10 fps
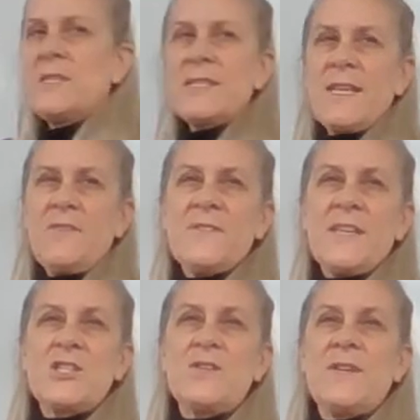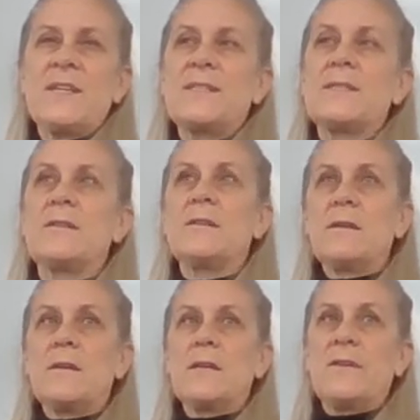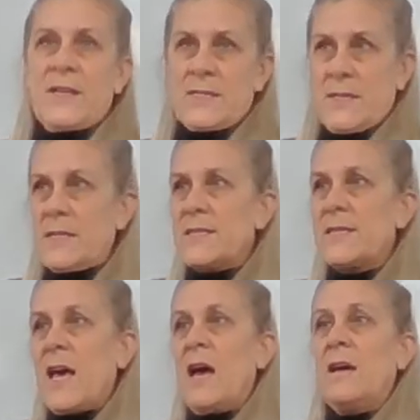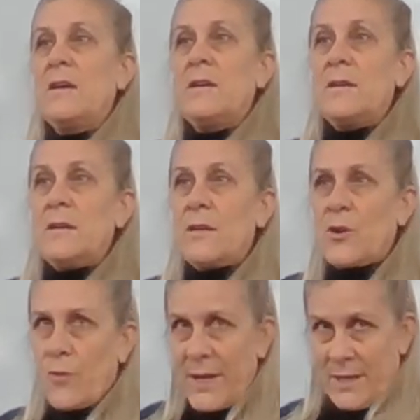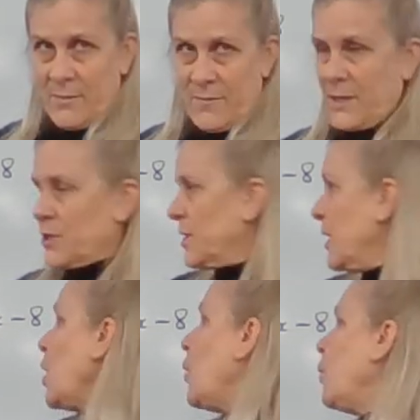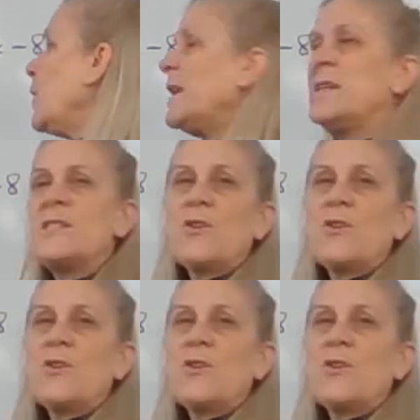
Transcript: does f dash of x give us? It's the gradient function. When is the